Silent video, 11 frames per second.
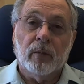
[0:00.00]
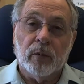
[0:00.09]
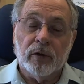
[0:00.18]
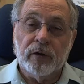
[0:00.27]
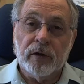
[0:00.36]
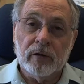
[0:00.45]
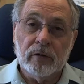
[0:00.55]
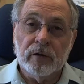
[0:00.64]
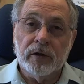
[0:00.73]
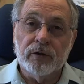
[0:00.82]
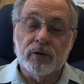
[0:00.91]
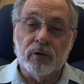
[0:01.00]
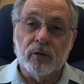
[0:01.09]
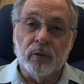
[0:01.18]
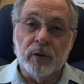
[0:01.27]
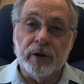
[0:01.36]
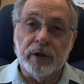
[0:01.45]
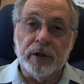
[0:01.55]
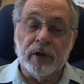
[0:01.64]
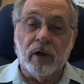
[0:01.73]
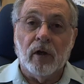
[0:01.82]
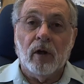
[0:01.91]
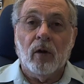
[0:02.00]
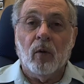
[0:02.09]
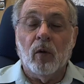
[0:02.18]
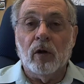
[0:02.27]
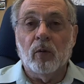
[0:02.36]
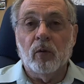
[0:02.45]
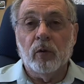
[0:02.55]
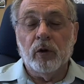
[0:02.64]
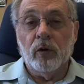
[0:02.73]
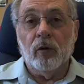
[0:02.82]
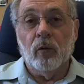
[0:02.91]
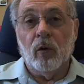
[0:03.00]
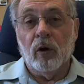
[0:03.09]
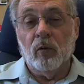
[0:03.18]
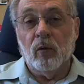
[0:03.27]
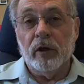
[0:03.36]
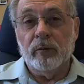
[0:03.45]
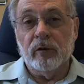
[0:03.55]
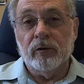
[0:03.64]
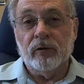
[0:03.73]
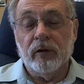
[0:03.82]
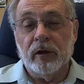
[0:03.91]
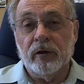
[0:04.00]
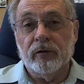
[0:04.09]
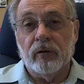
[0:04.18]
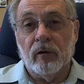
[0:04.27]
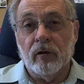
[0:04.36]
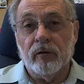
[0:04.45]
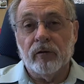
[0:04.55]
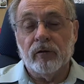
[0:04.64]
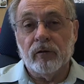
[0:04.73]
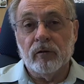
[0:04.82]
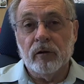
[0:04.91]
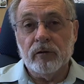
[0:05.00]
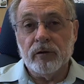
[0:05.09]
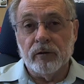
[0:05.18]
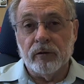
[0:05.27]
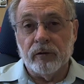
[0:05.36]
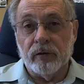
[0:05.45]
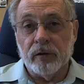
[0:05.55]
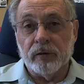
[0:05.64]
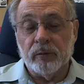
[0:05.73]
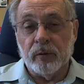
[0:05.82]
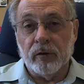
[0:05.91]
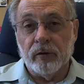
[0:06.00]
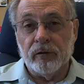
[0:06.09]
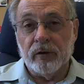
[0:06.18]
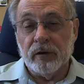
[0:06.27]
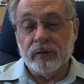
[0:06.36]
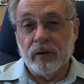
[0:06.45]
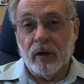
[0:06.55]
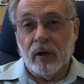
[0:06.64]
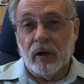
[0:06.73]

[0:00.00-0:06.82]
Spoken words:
particularly as you're reading what Weibels thinks are the solution to this, because he's